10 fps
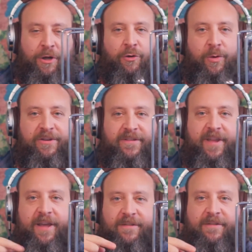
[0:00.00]
We just
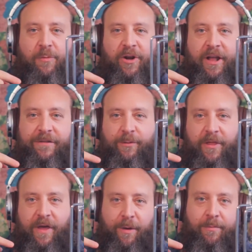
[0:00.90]
hit someone else
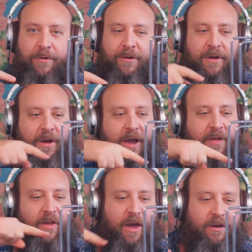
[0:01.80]
with them,
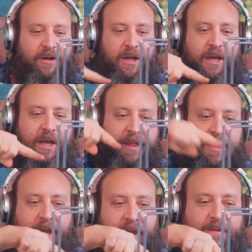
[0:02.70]
and then
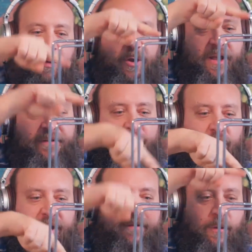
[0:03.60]
they hit someone else who
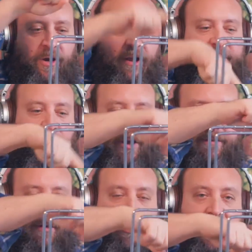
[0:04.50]
hit someone else who hit
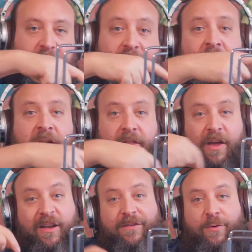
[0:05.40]
someone else, and
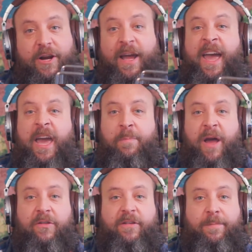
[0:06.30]
then guess what? It
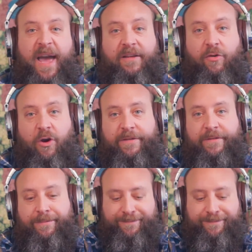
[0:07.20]
bounces back to us.